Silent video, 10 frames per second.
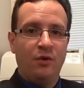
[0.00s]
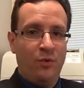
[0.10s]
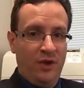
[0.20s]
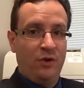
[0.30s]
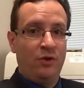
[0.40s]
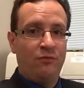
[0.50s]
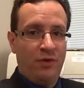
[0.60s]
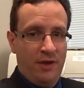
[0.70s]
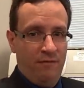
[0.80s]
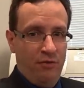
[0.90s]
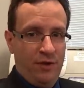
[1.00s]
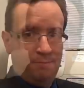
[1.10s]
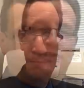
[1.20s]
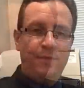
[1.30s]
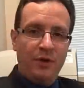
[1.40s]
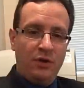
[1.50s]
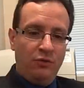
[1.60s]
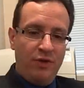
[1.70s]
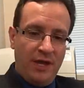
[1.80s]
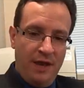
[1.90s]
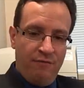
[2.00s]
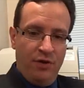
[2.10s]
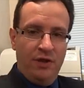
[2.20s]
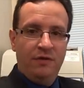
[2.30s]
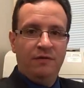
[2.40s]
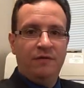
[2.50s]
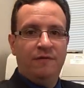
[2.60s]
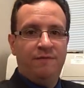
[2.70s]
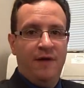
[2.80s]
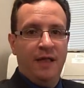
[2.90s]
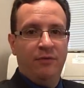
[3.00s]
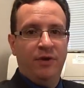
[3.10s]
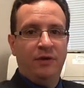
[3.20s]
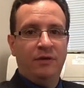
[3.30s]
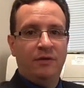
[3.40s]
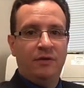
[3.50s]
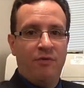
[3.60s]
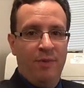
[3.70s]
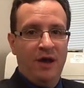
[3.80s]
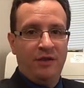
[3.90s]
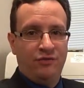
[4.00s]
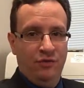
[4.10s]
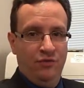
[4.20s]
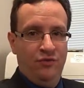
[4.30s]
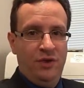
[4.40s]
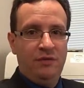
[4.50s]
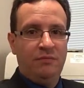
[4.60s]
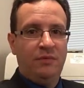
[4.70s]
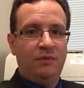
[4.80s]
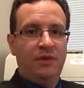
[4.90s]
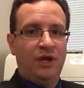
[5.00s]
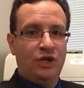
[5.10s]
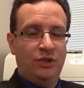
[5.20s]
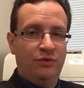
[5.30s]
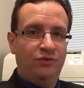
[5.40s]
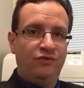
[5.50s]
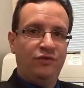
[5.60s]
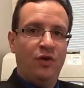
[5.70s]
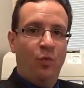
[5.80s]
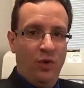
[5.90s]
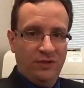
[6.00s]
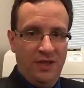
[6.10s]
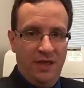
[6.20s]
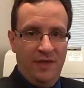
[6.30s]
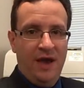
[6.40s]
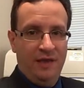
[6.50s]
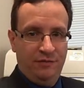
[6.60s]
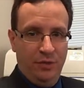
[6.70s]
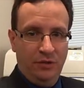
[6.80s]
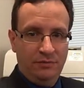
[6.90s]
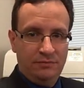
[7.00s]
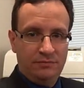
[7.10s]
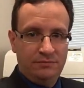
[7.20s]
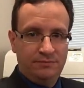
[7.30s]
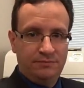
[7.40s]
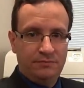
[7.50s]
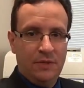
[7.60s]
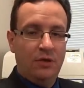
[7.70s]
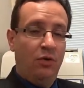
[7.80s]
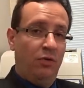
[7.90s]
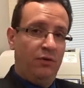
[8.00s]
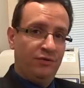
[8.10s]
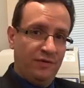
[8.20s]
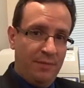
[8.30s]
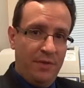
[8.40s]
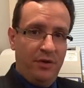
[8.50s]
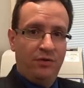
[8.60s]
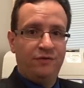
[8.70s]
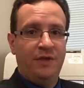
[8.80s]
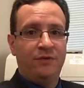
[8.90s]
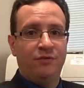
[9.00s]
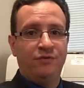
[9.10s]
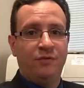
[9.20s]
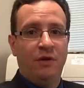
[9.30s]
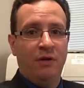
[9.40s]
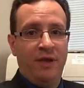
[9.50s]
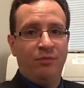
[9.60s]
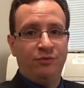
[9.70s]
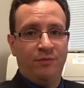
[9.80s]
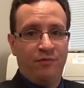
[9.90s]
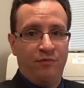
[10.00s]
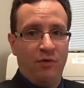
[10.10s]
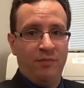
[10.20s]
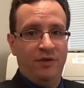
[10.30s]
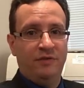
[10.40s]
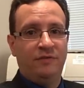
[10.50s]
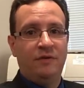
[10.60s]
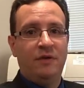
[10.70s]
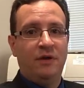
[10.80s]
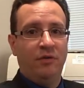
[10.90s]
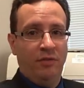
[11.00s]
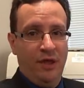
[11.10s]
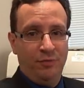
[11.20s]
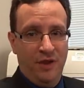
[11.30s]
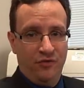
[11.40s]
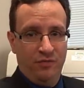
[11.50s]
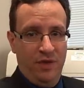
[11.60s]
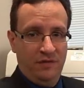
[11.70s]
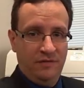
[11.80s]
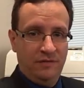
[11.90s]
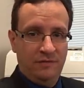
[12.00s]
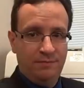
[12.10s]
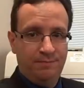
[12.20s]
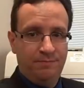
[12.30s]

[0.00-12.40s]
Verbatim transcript: quicker recovery. Typical recovery following robotic surgery includes 1 day in the hospital, although some medical centers are able to perform this on an outpatient basis.